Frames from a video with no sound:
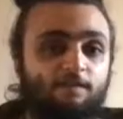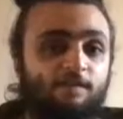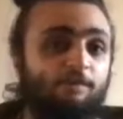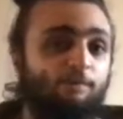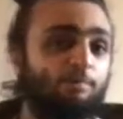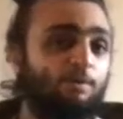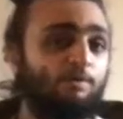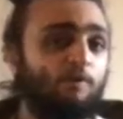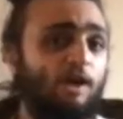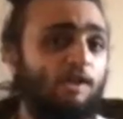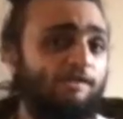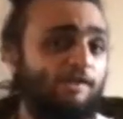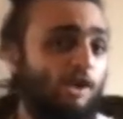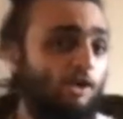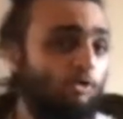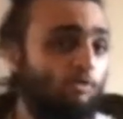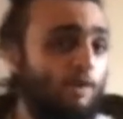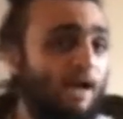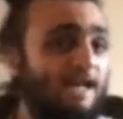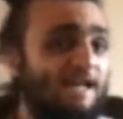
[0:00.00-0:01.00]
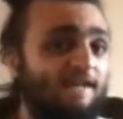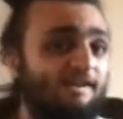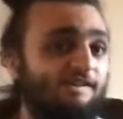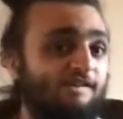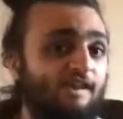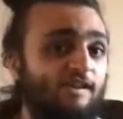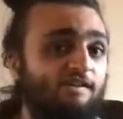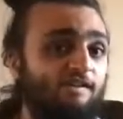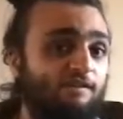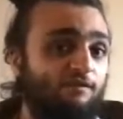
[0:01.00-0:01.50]
This provides a great
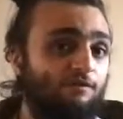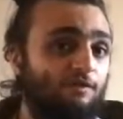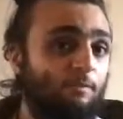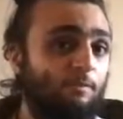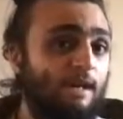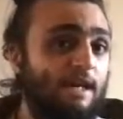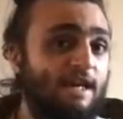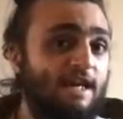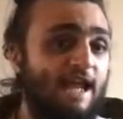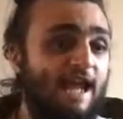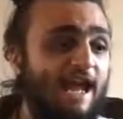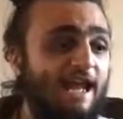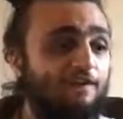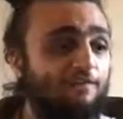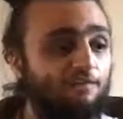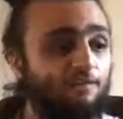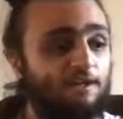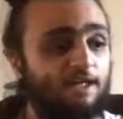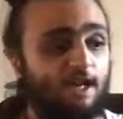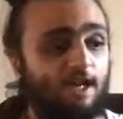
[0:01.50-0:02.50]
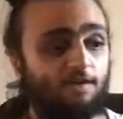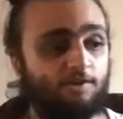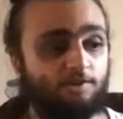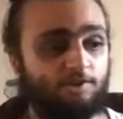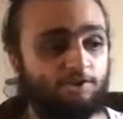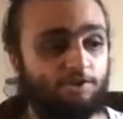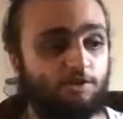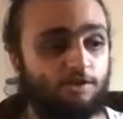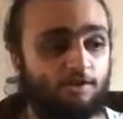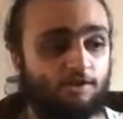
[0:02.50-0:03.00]
incentive for me and for the other
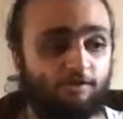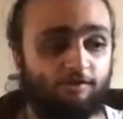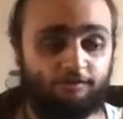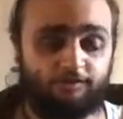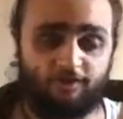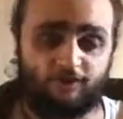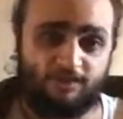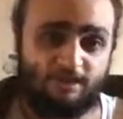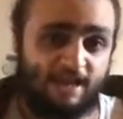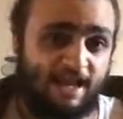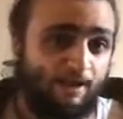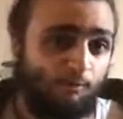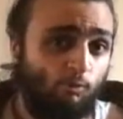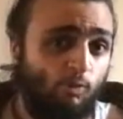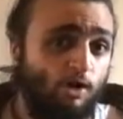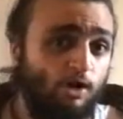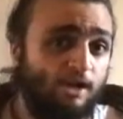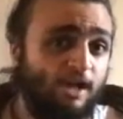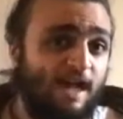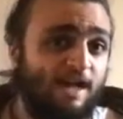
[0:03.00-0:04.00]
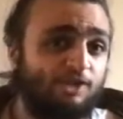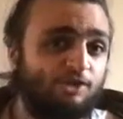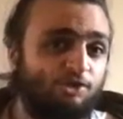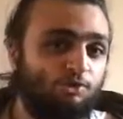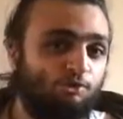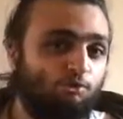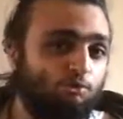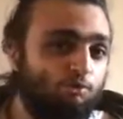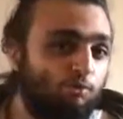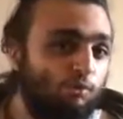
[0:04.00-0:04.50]
students to network and
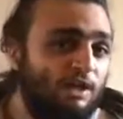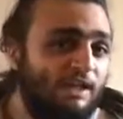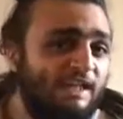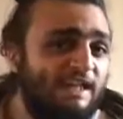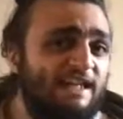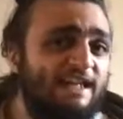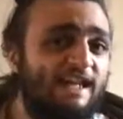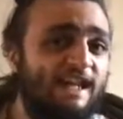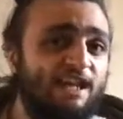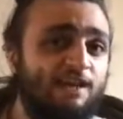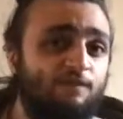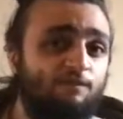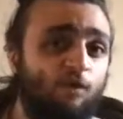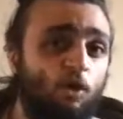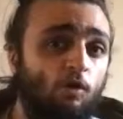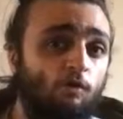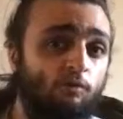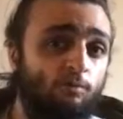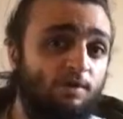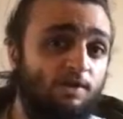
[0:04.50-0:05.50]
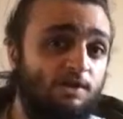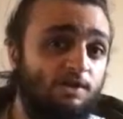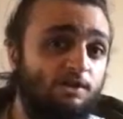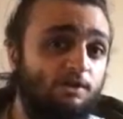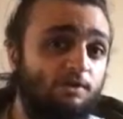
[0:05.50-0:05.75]
to really get involved with the